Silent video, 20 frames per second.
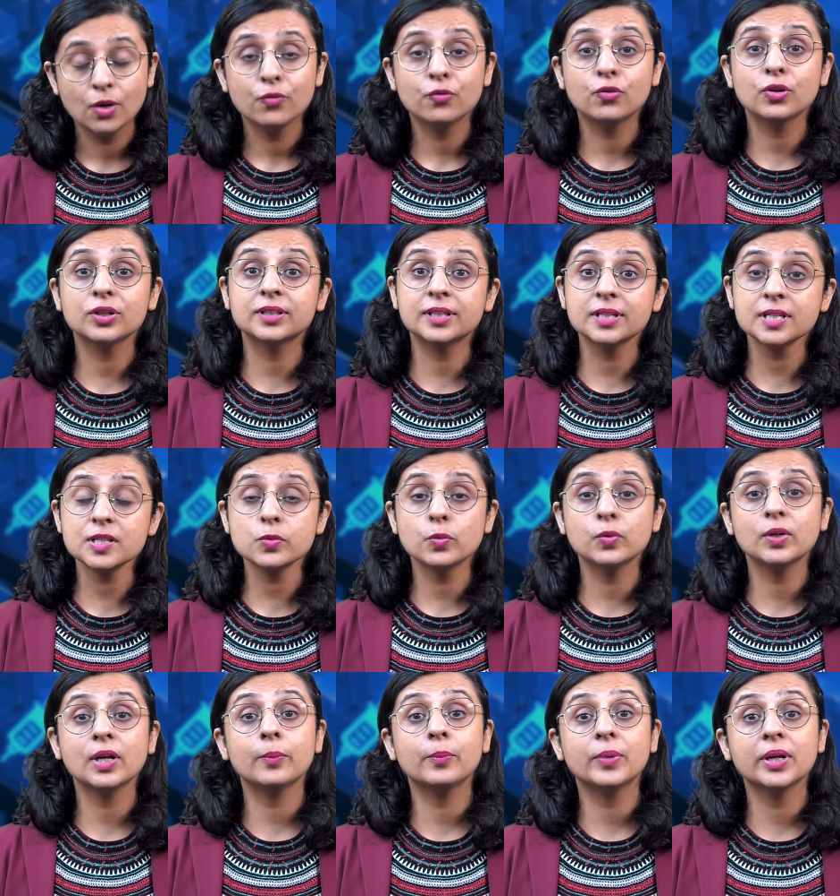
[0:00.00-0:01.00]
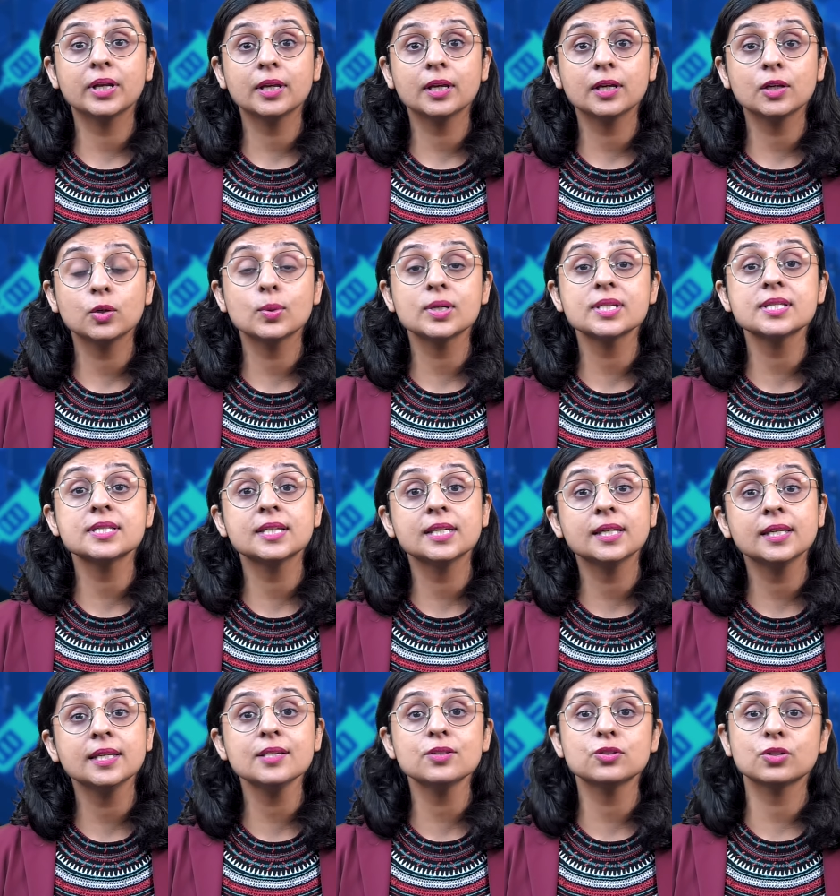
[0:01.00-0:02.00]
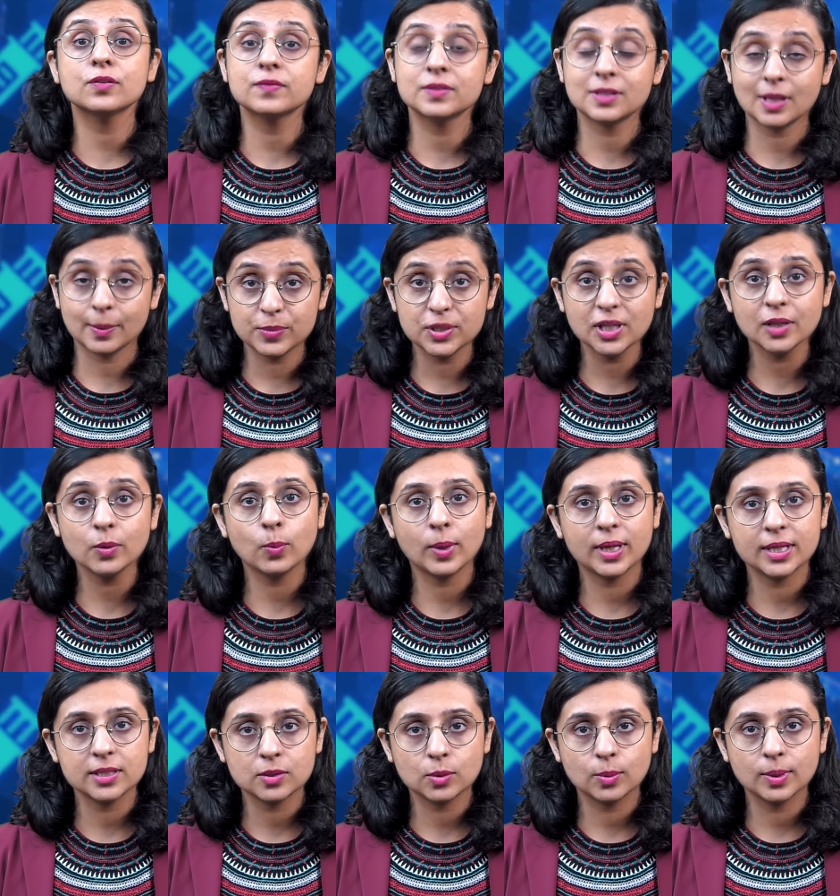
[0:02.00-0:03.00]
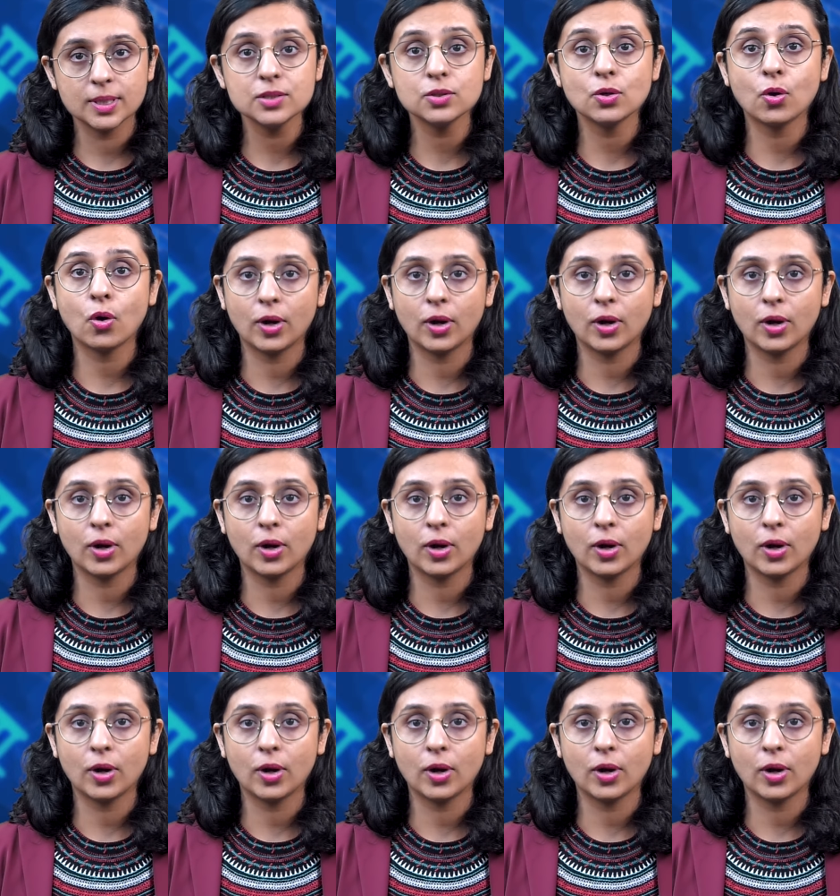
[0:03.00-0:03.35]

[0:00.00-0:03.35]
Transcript: For this, we are bringing you a series of subject-wise quiz